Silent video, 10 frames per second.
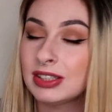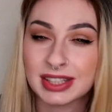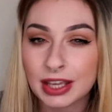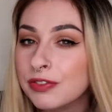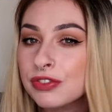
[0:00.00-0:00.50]

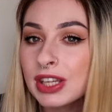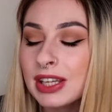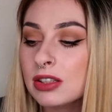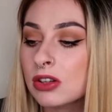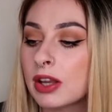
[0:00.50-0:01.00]

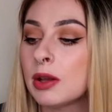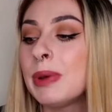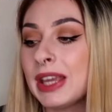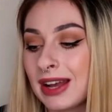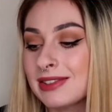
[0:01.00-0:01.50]
gifted, not in a
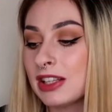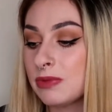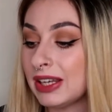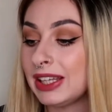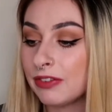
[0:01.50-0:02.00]
PR sense, but
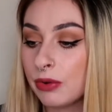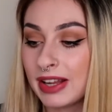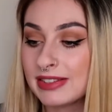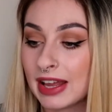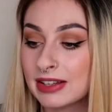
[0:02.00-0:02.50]
in a giveaway
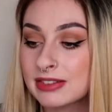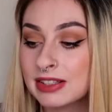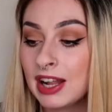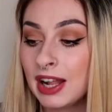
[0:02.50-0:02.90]
sense,